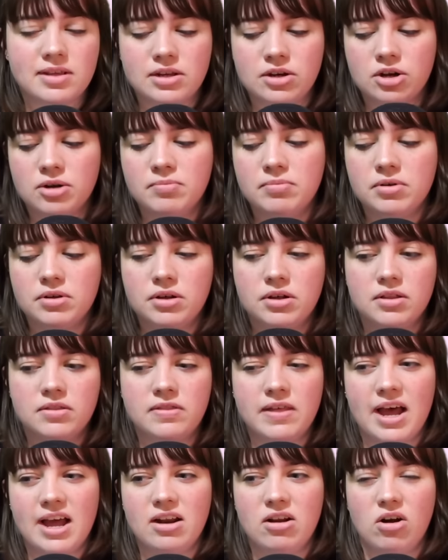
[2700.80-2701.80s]
in her book
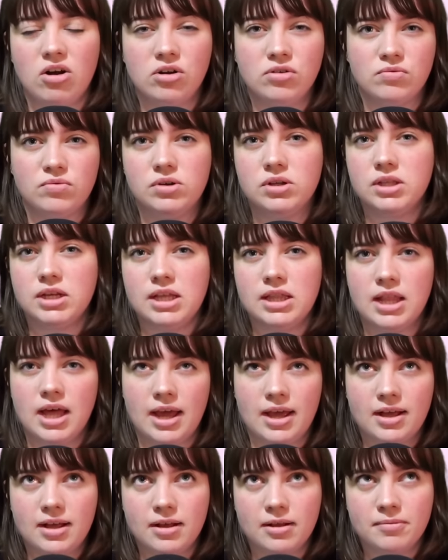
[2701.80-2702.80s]
that aren't really,
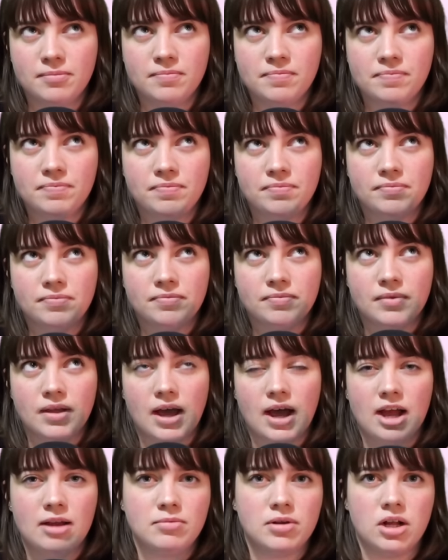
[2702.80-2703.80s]
like,
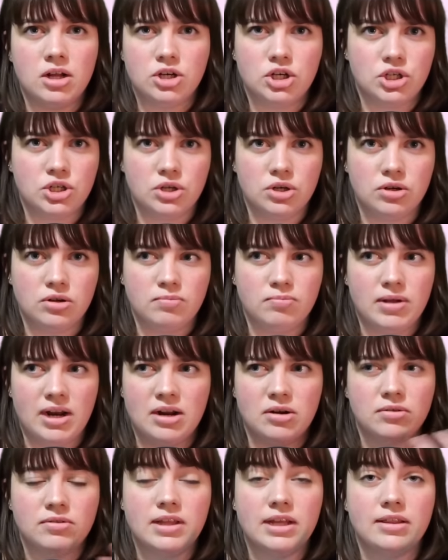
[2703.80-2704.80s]
I'm not sure, but I
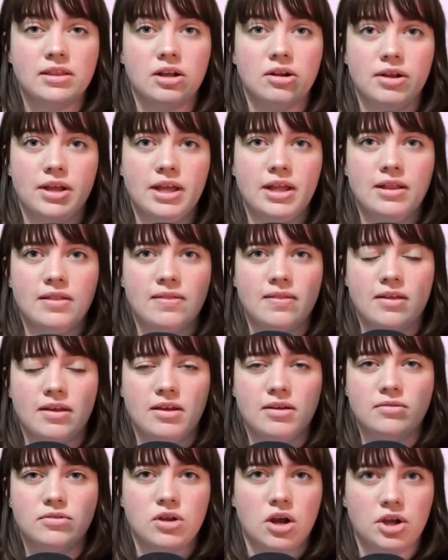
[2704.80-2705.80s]
don't think they're in
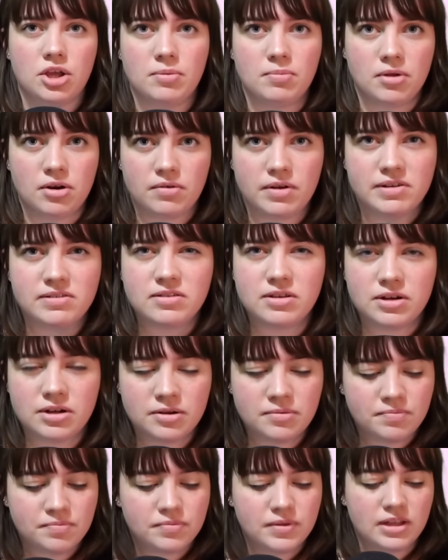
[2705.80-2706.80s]
the documentaries, you
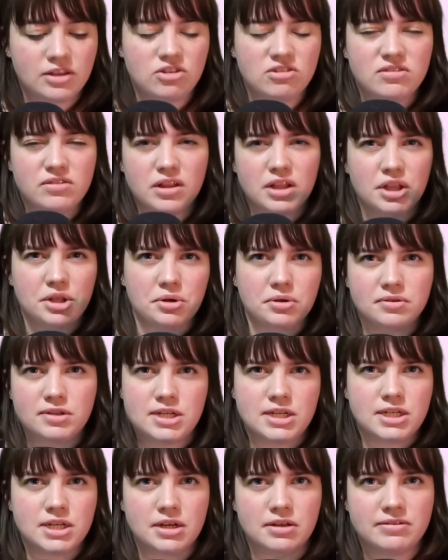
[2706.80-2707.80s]
know? Like, just the little
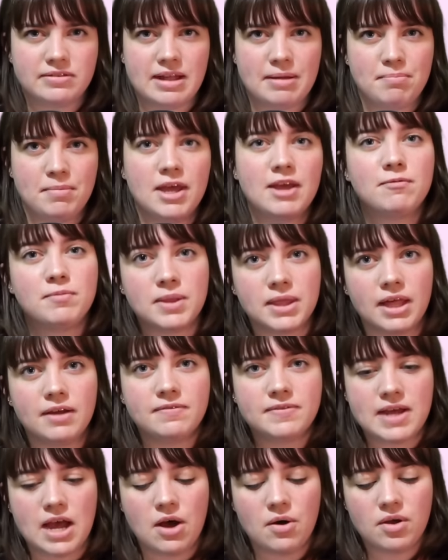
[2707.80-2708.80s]
details that may have been
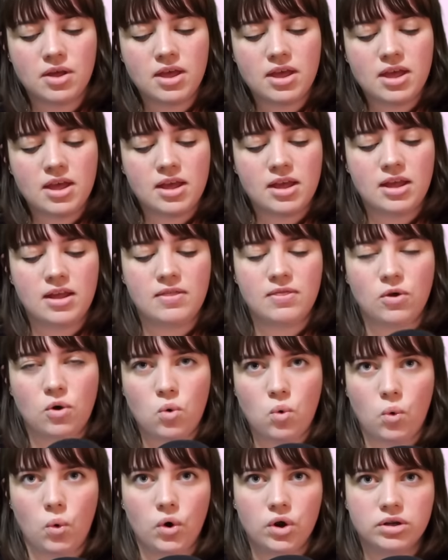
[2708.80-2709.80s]
left out in the
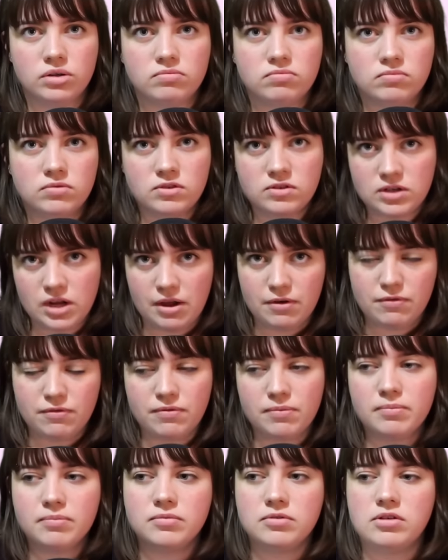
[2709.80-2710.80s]
court
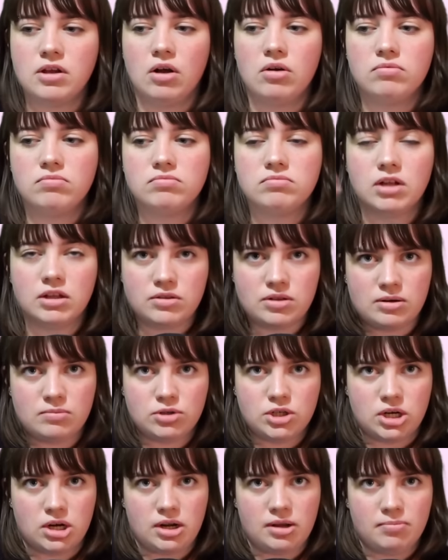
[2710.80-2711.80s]
stuff. So, that's what I'm
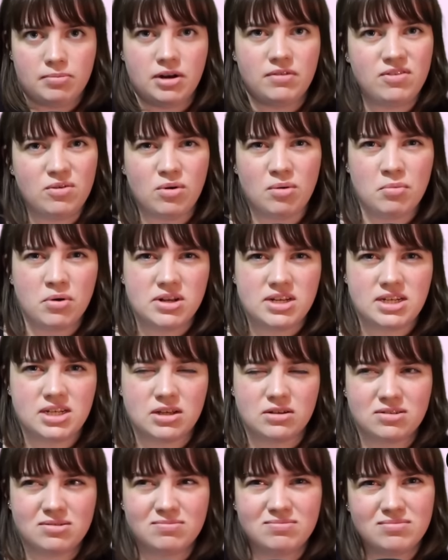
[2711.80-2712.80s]
sharing. But if you want more
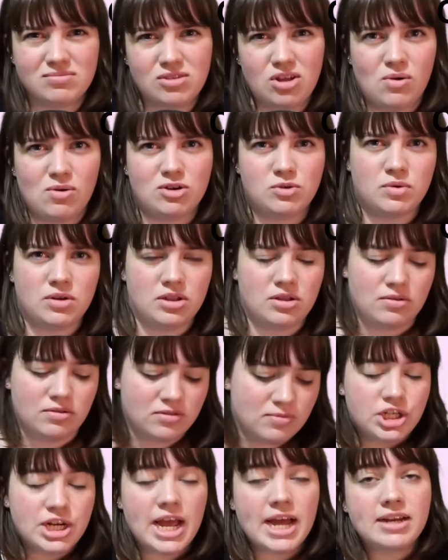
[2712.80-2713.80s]
details, go watch one of
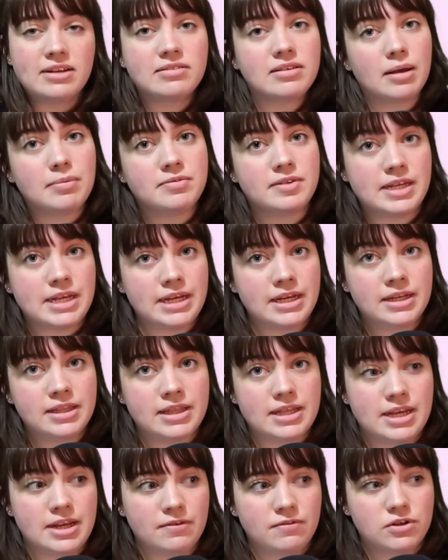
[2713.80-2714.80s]
those. She had to stop seeing
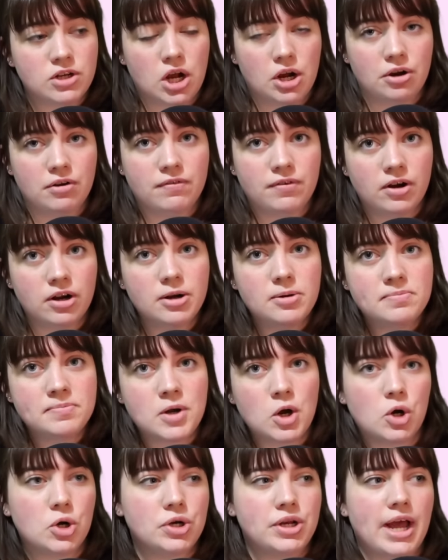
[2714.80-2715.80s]
the photographer.
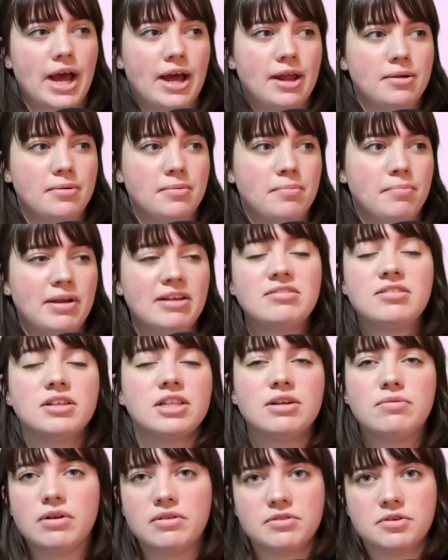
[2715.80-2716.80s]
Her dad
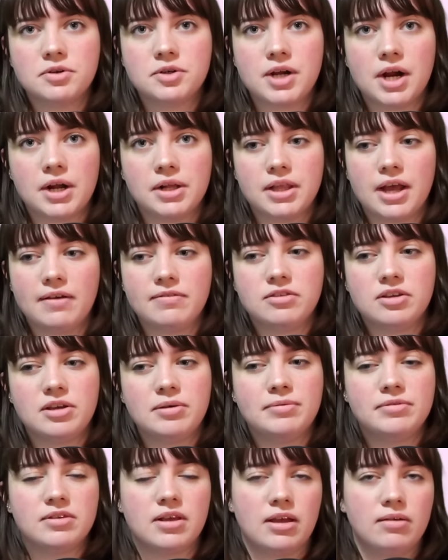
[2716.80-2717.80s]
basically runs her entire life. So, he
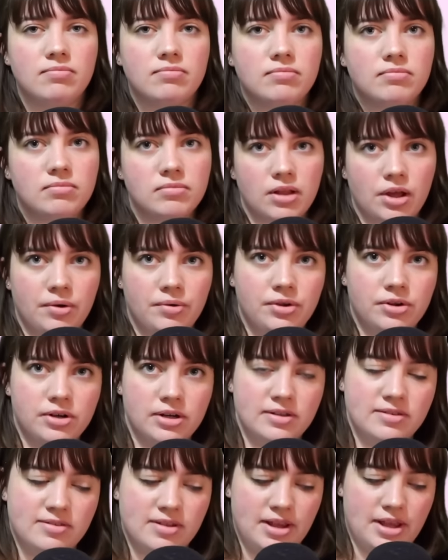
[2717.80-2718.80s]
was like, no, you're
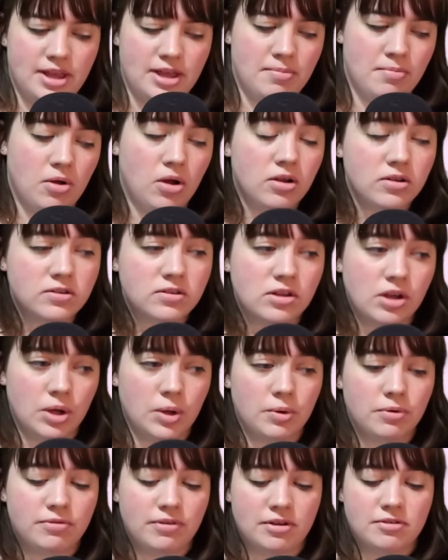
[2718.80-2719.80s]
done seeing him.
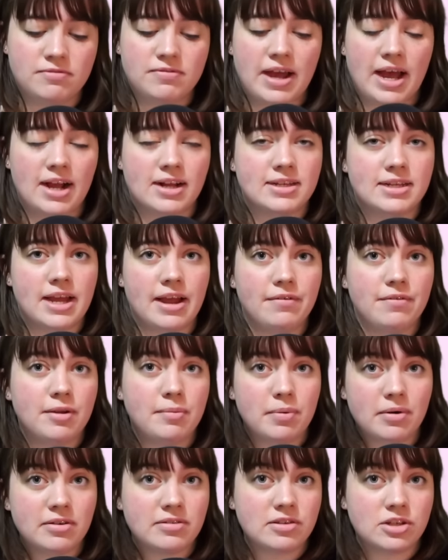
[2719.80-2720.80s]
Also, fun fact, every
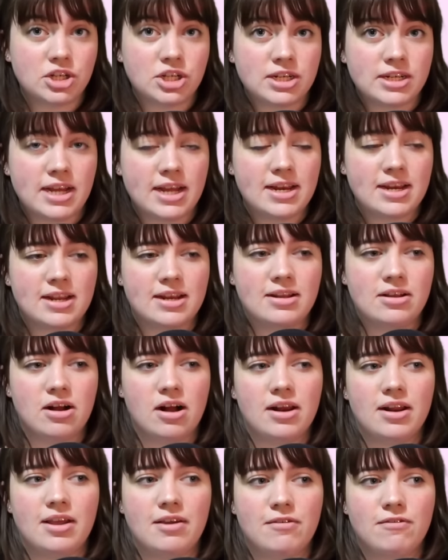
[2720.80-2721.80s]
person she dated
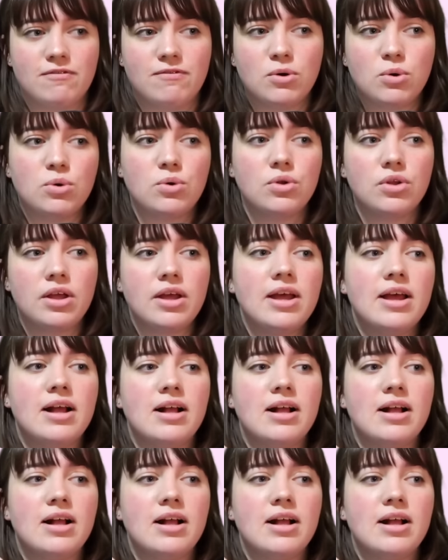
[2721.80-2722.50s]
got a full